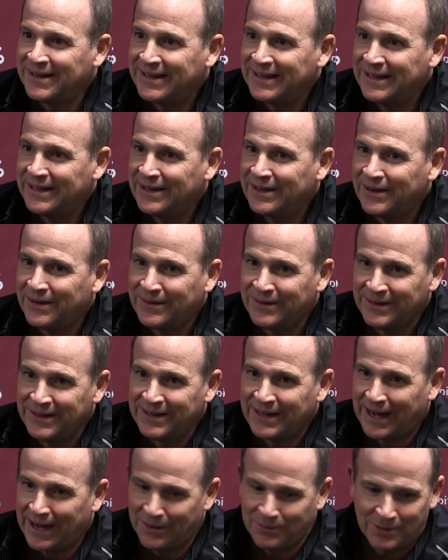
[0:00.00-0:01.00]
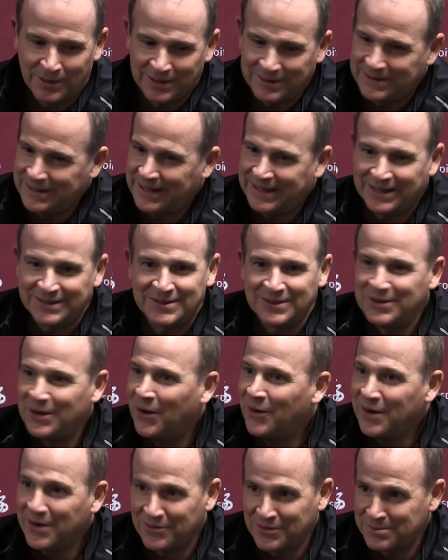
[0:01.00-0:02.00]
you know, I wanted to get to
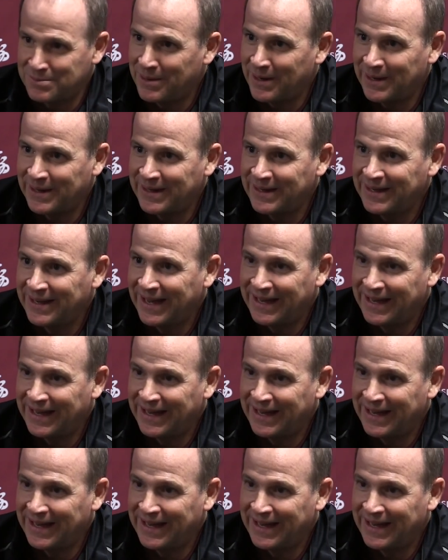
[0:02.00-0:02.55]
know everybody,